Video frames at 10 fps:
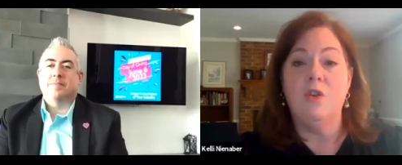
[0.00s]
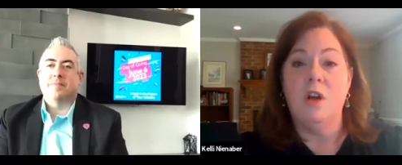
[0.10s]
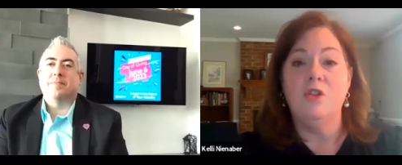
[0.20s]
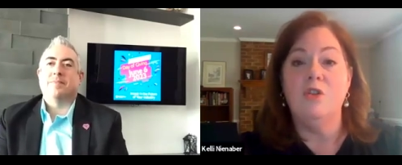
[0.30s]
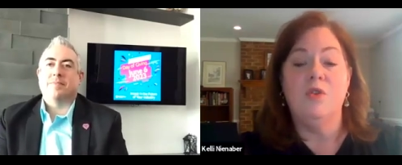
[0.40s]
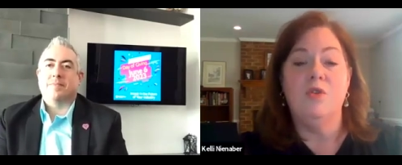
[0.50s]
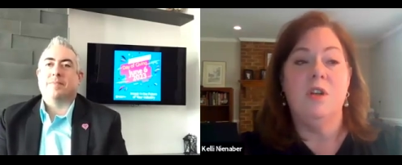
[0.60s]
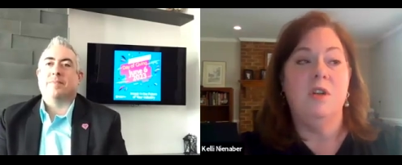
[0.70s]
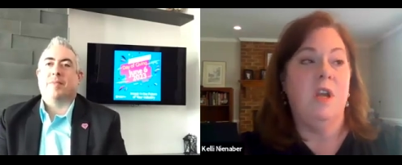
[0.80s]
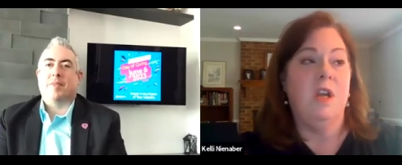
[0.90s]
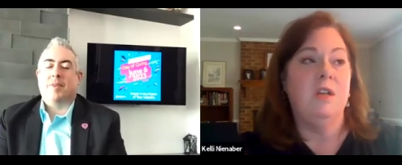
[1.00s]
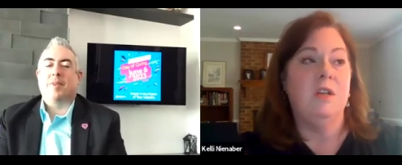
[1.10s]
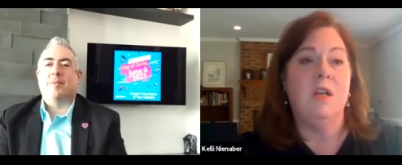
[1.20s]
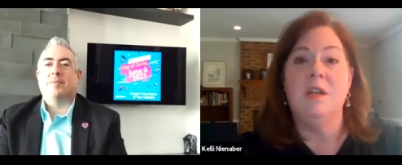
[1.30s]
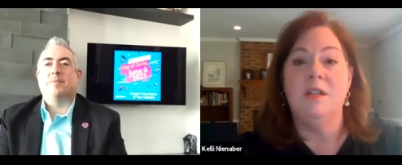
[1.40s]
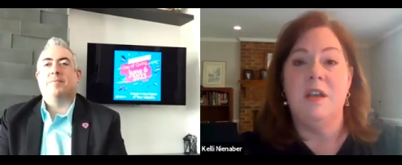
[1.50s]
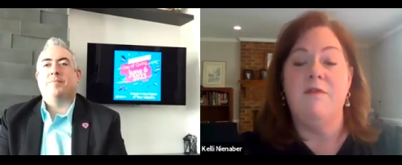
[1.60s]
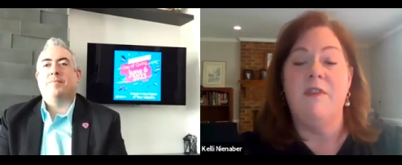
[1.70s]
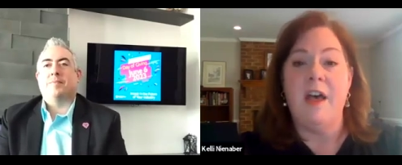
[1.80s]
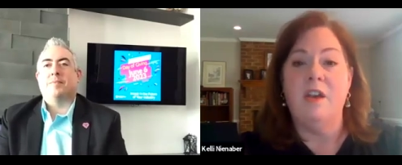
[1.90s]
Speaker 1: contribution and it is a
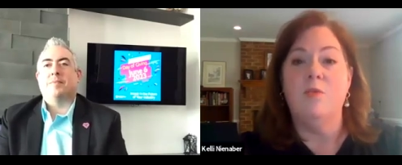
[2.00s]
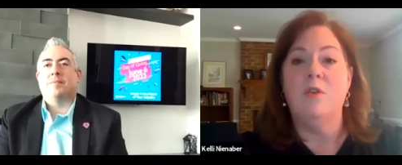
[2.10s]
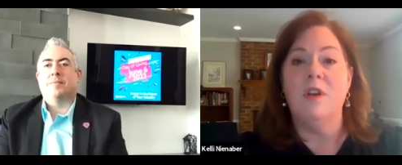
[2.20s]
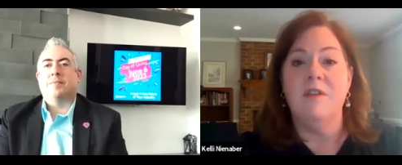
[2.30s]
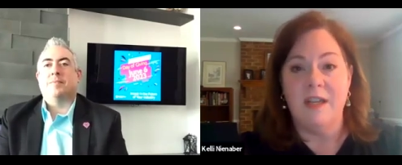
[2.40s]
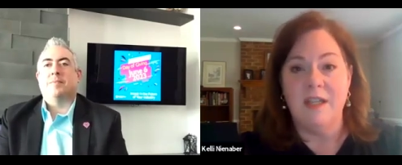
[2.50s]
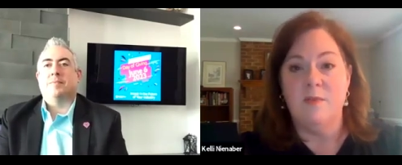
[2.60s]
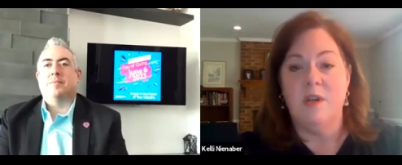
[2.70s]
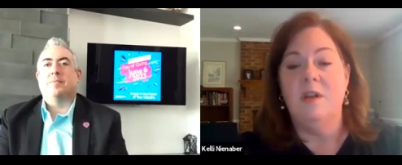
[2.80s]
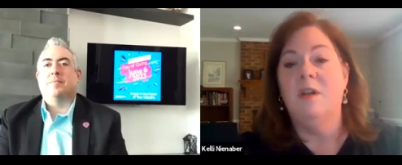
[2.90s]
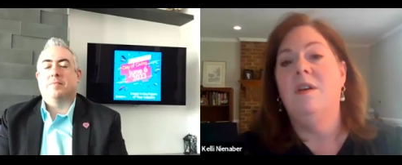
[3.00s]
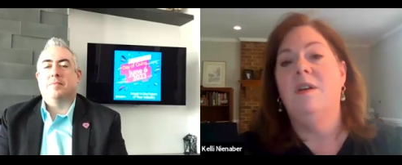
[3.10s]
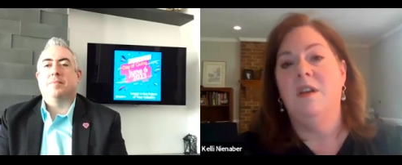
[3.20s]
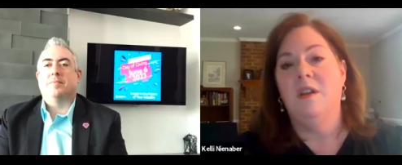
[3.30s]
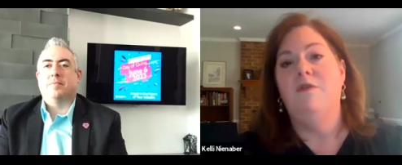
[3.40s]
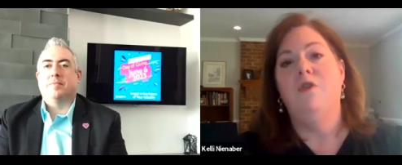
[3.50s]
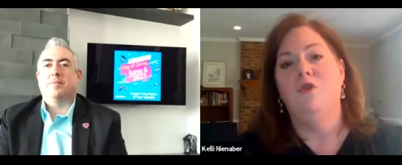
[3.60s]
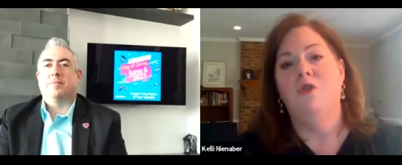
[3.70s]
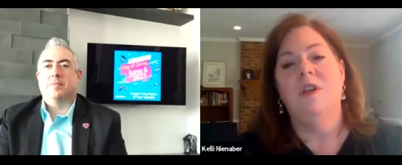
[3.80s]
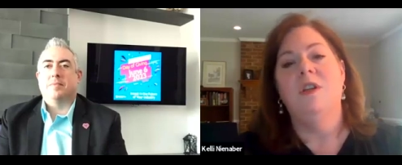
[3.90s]
valuable investment in the
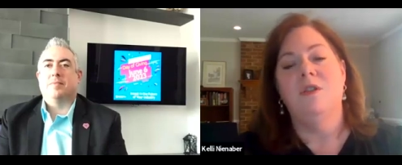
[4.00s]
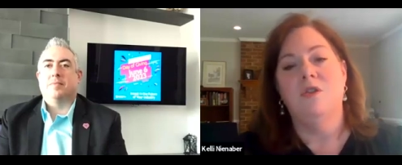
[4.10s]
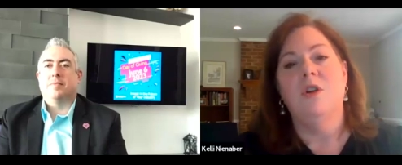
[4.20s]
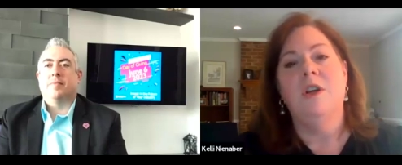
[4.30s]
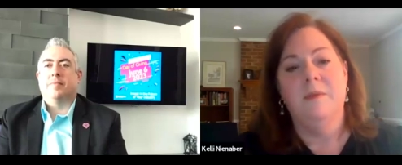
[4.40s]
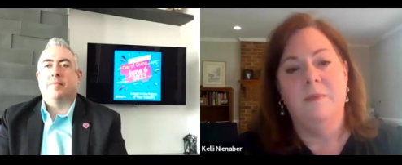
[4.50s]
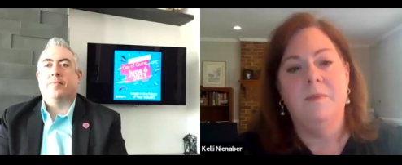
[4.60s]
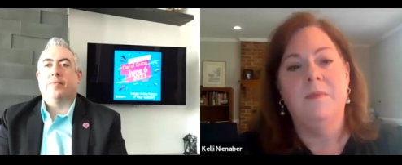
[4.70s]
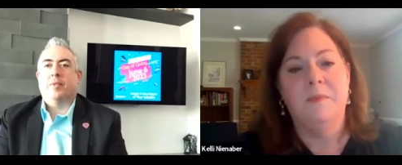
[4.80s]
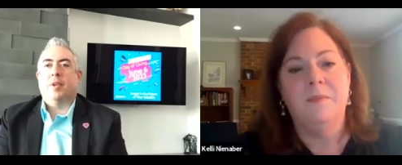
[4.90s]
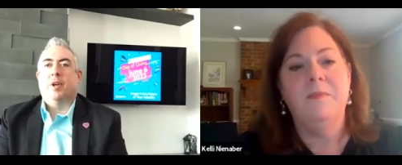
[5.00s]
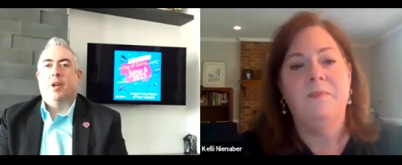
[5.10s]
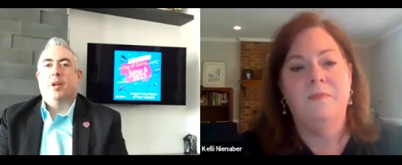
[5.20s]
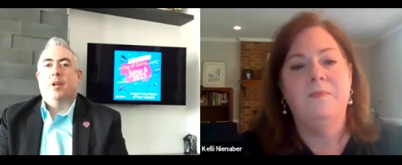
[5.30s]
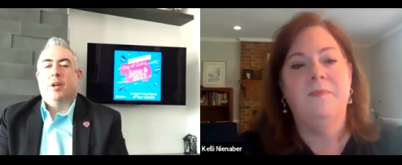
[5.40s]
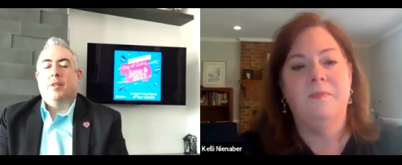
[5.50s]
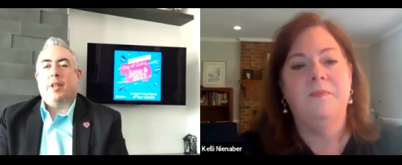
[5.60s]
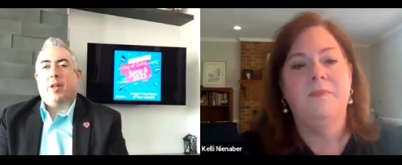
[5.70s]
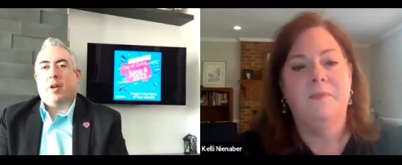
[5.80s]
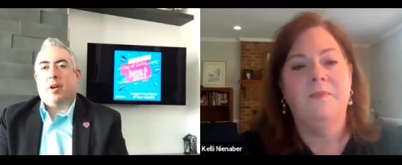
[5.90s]
future of the industry
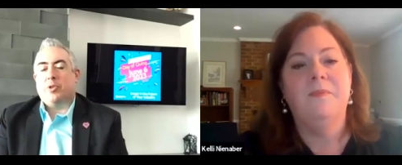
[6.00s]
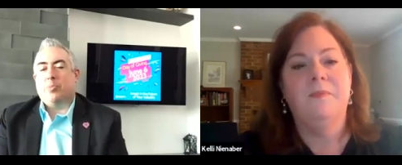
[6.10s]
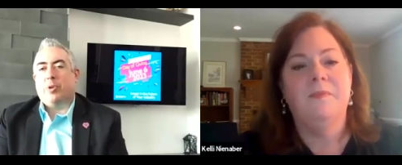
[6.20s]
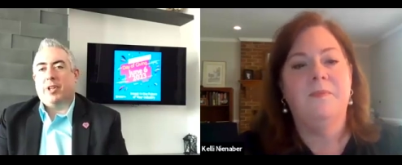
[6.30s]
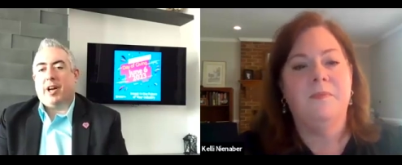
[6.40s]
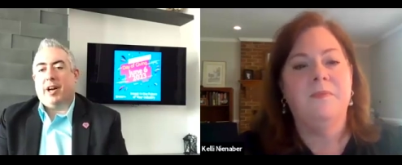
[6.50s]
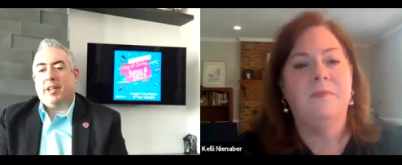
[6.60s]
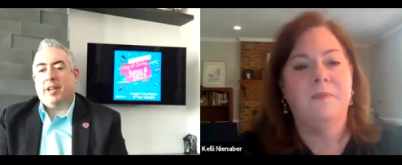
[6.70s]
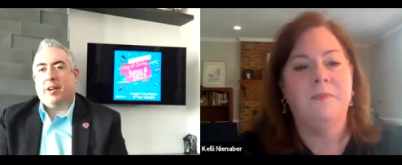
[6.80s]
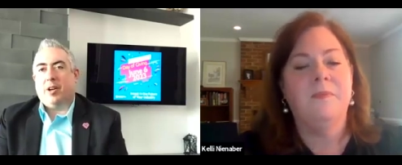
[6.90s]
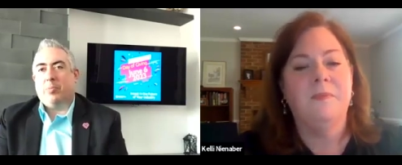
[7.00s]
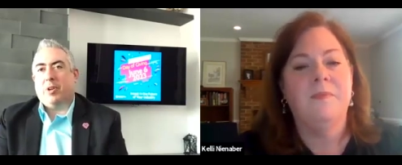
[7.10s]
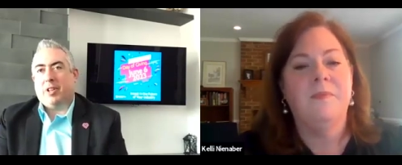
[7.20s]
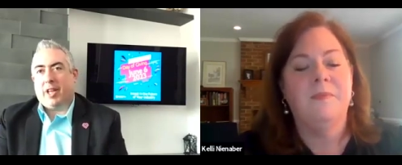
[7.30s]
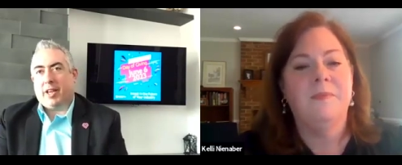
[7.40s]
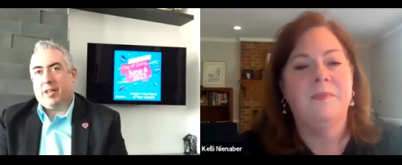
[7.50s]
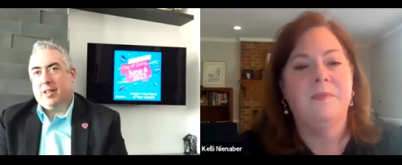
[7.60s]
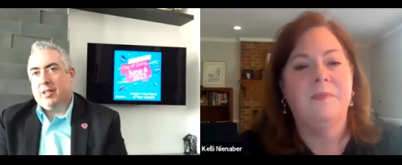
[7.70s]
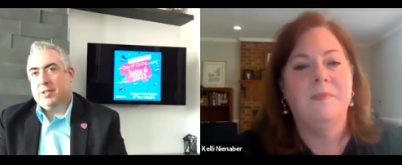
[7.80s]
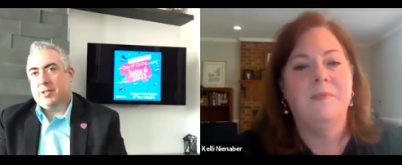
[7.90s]
Speaker 2: and then i'll also put on here i'll put a link
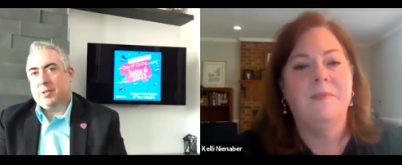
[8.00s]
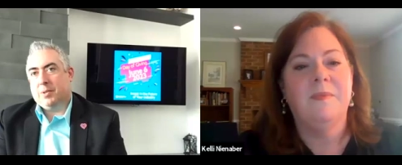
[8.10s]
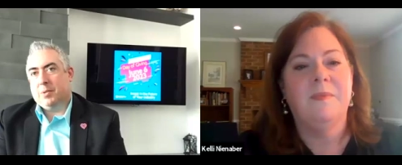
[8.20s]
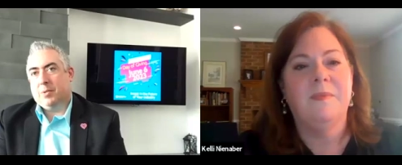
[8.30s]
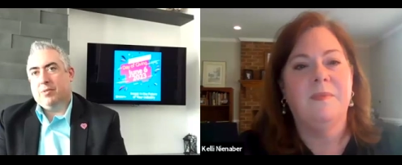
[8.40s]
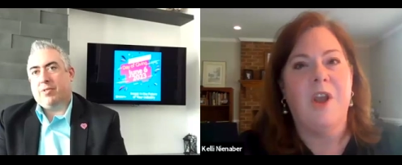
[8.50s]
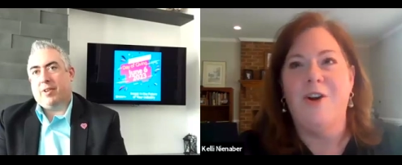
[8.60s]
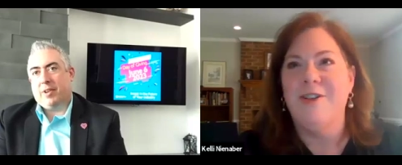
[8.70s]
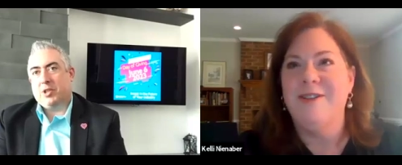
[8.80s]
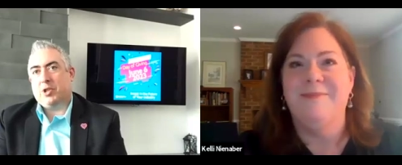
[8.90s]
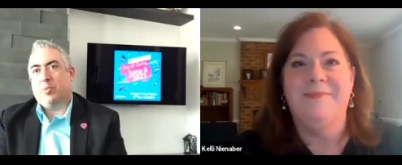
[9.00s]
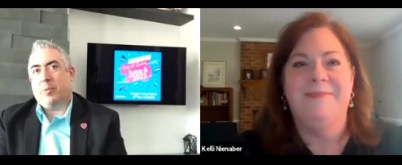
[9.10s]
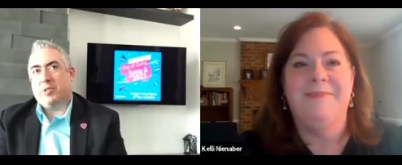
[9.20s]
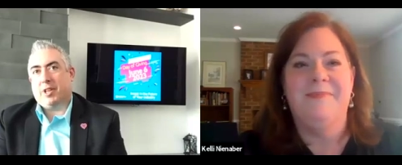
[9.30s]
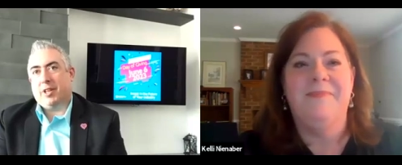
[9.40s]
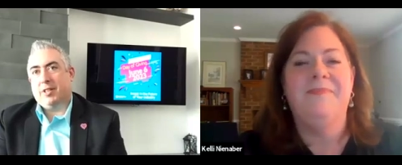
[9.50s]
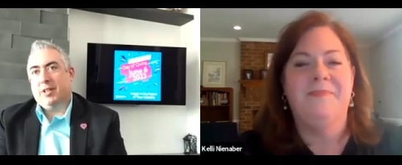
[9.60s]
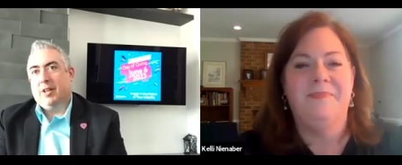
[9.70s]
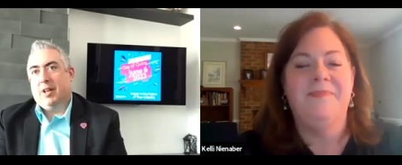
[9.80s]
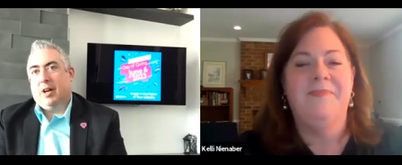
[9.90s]
to the foundation website
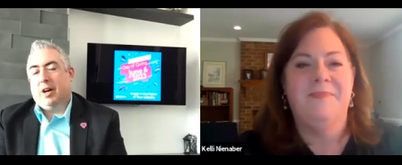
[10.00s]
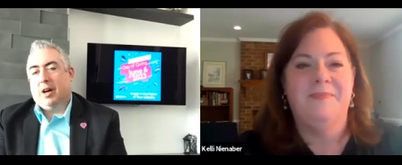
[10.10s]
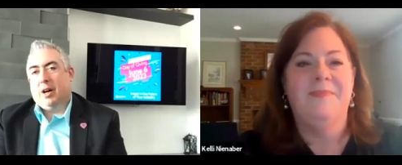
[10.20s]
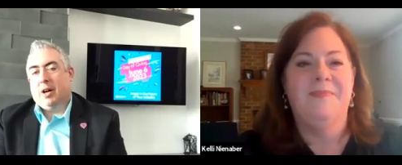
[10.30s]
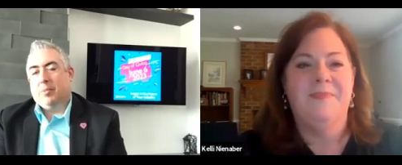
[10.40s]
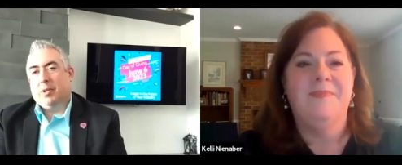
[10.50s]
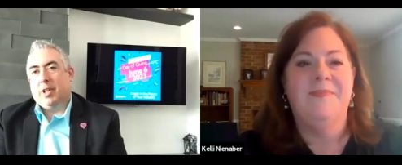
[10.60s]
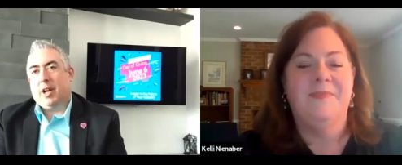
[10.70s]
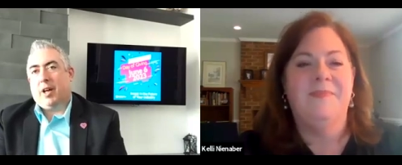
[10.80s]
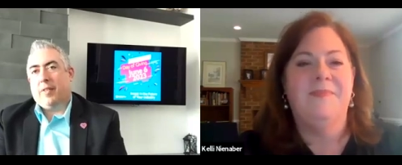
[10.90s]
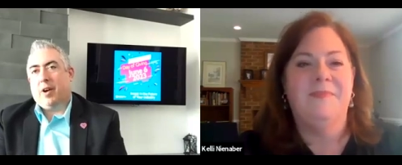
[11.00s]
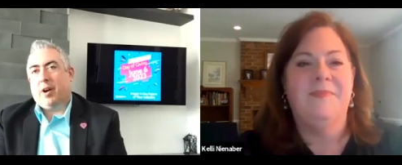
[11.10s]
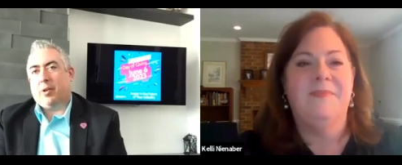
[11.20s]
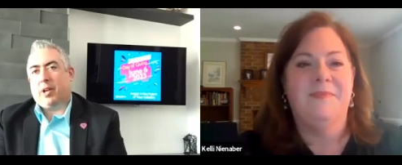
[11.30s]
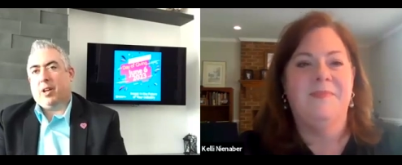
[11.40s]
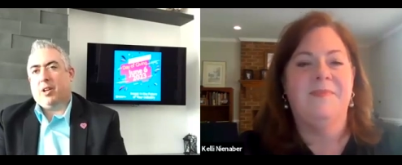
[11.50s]
um, and then on there i can